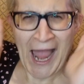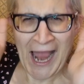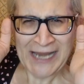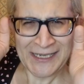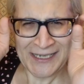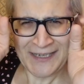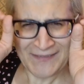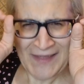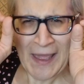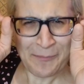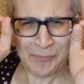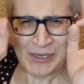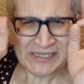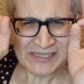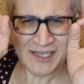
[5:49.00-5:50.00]
I need
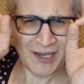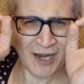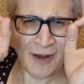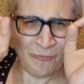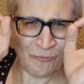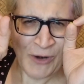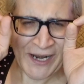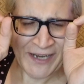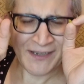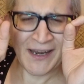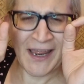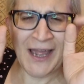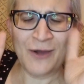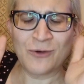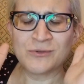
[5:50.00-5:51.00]
that bus to come right
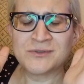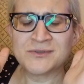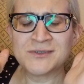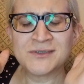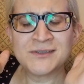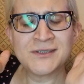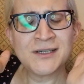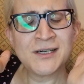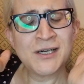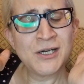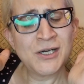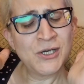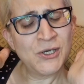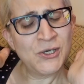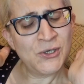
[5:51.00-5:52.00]
now.
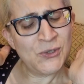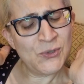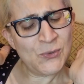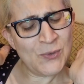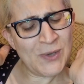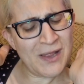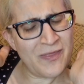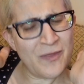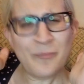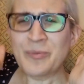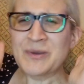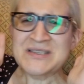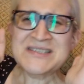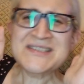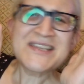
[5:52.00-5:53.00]
Well, the
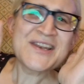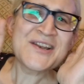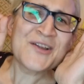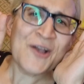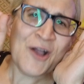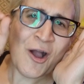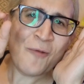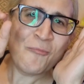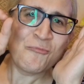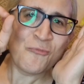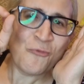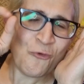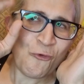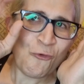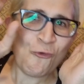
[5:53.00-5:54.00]
bus didn't
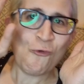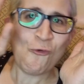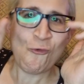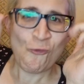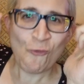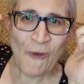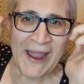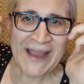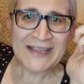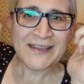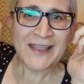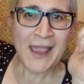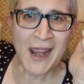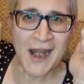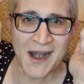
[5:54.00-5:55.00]
come right
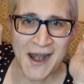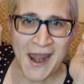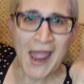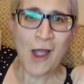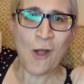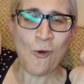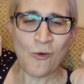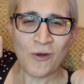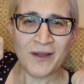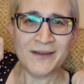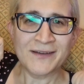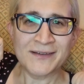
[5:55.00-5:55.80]
now.